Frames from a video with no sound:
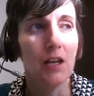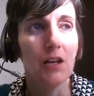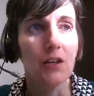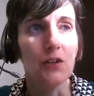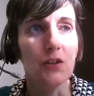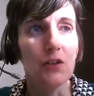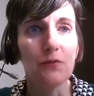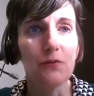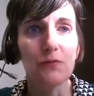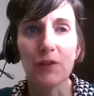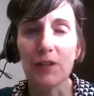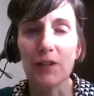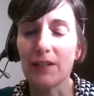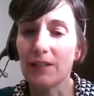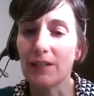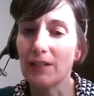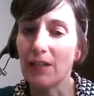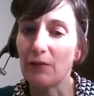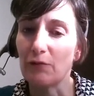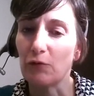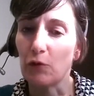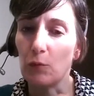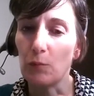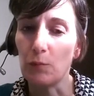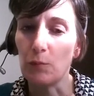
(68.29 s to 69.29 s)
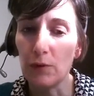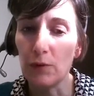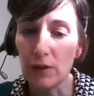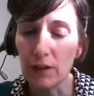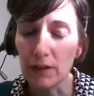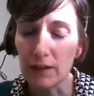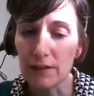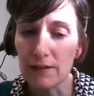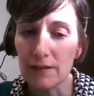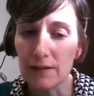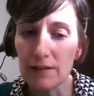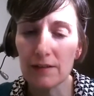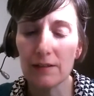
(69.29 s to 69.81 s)
You've written several
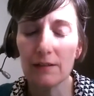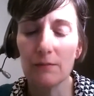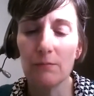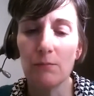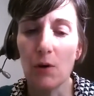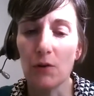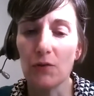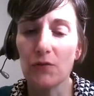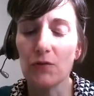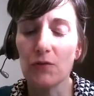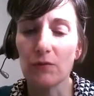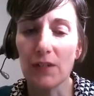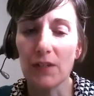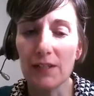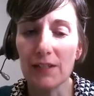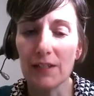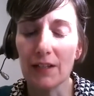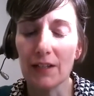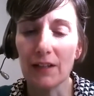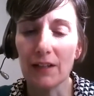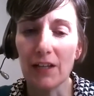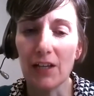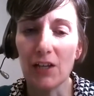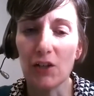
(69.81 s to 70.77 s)
books. Most recently,